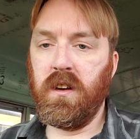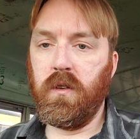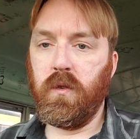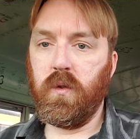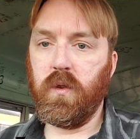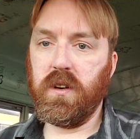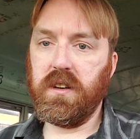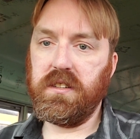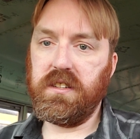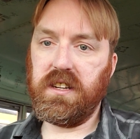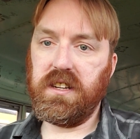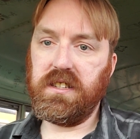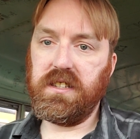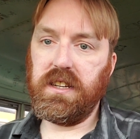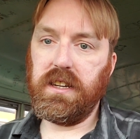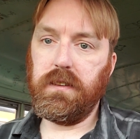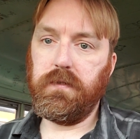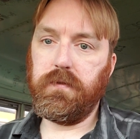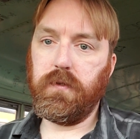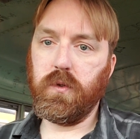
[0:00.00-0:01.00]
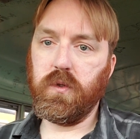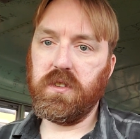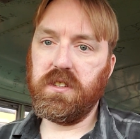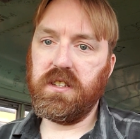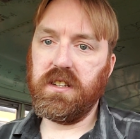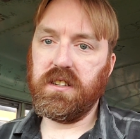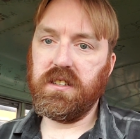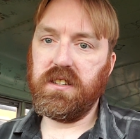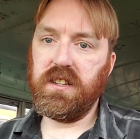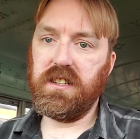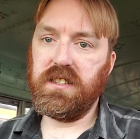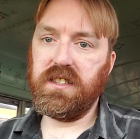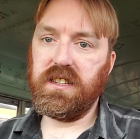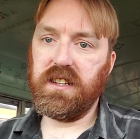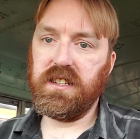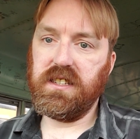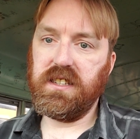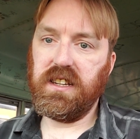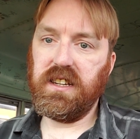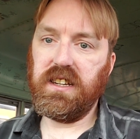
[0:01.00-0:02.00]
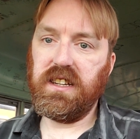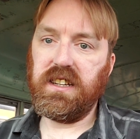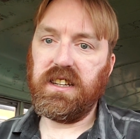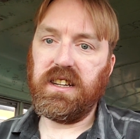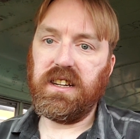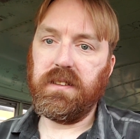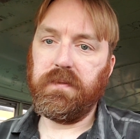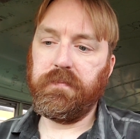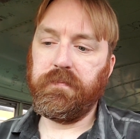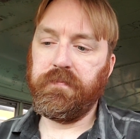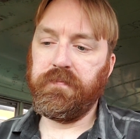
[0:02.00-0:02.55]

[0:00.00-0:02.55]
or a DT466E.